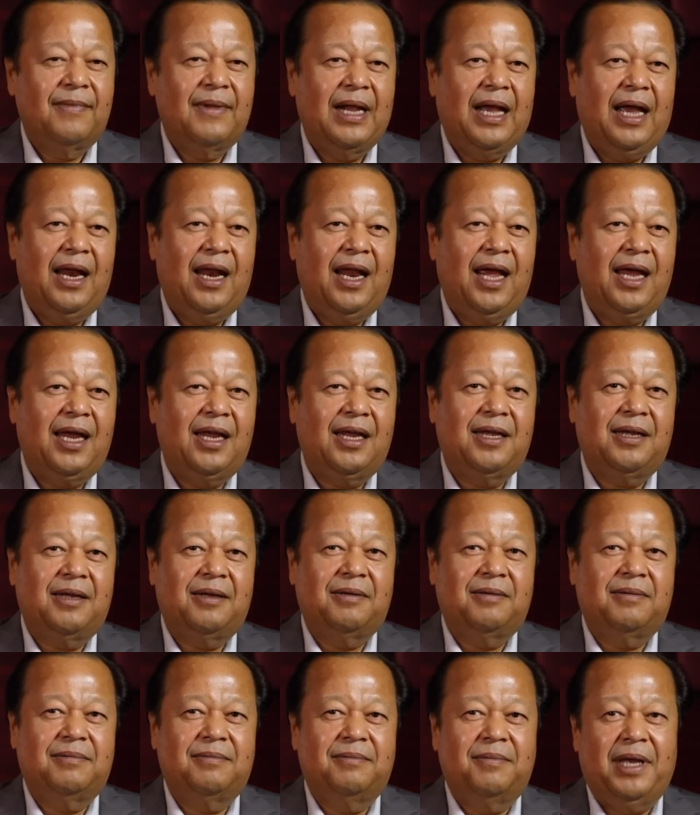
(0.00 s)
I like
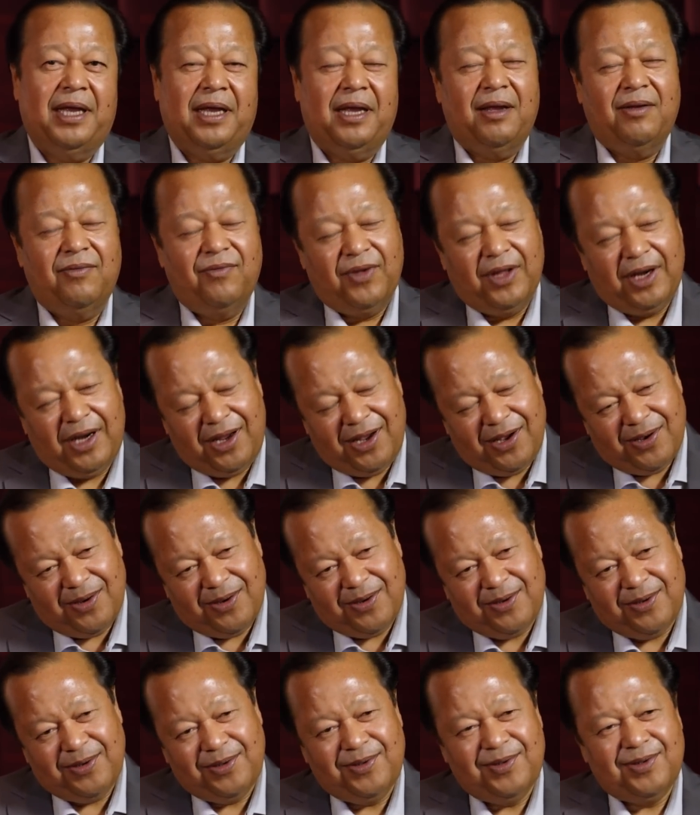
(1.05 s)
making
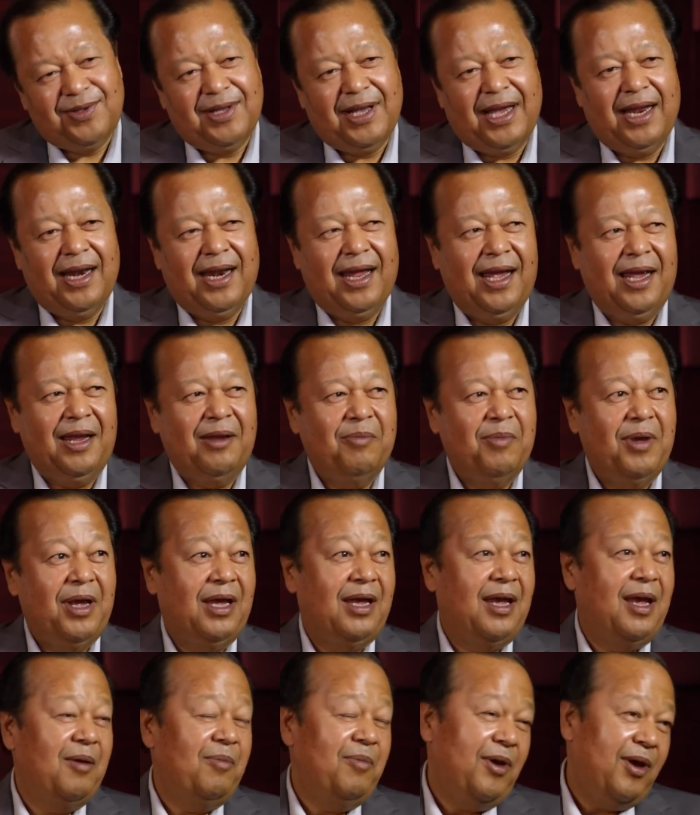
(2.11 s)
videos. I like
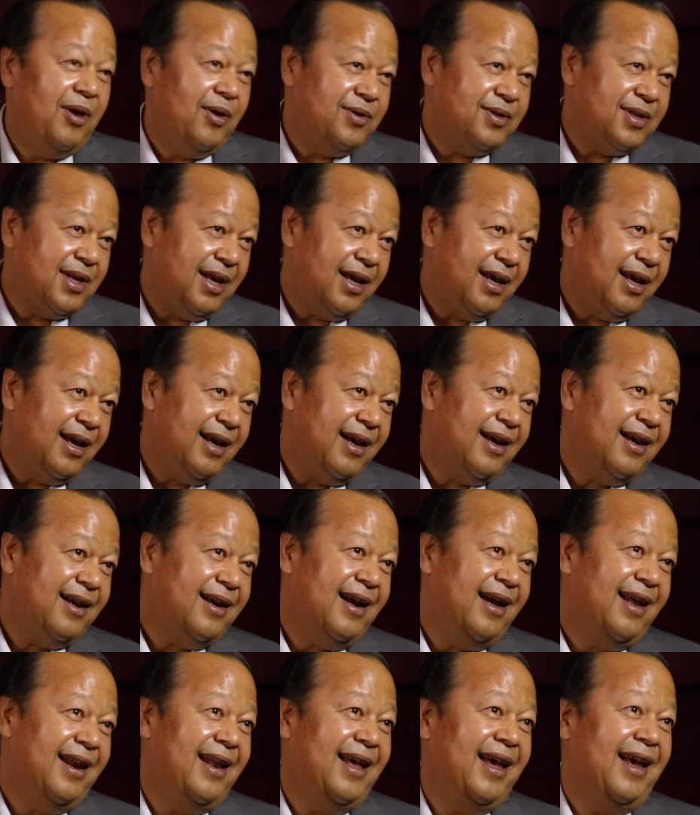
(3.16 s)
making music.
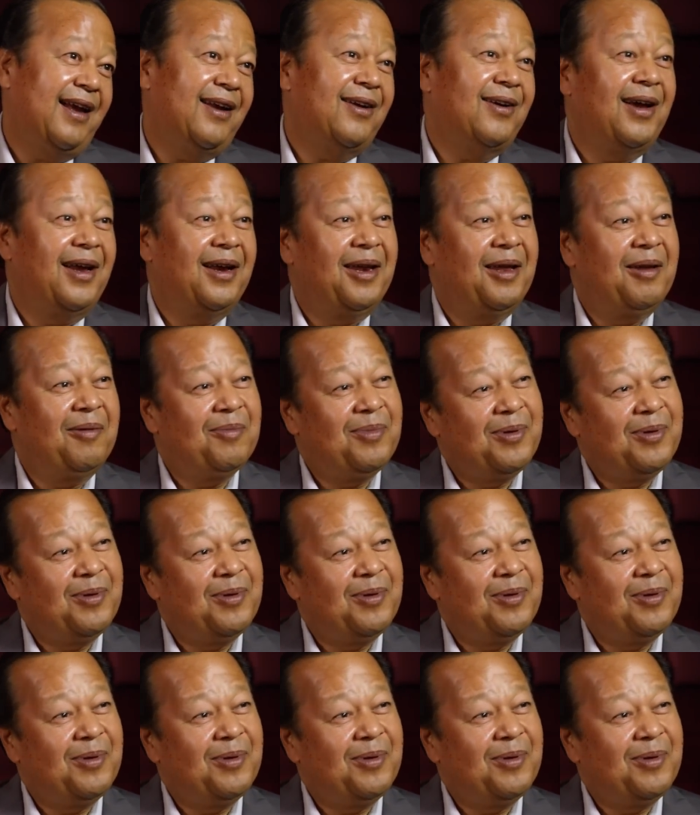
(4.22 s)
I like writing